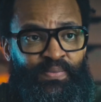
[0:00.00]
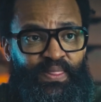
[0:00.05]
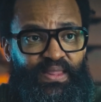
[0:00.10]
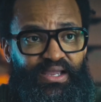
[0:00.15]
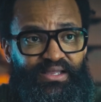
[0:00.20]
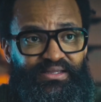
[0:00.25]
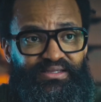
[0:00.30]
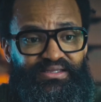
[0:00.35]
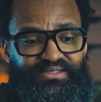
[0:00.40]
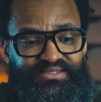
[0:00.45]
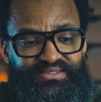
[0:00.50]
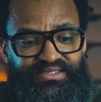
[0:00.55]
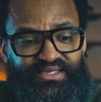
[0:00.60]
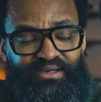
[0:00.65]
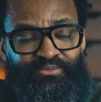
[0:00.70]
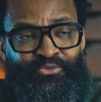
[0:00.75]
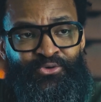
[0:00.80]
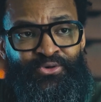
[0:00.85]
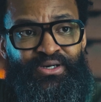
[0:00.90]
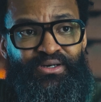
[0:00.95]
and this
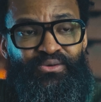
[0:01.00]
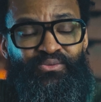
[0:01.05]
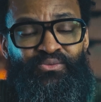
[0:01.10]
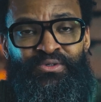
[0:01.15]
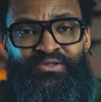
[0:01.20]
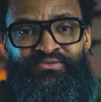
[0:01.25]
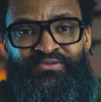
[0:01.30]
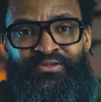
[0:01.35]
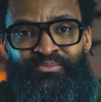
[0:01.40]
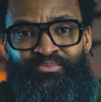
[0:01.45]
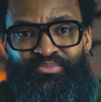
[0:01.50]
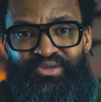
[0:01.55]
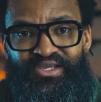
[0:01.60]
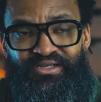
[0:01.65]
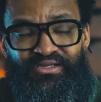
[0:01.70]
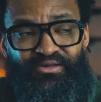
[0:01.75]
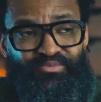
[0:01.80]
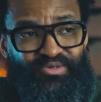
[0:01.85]
camera wouldn't even pick it up.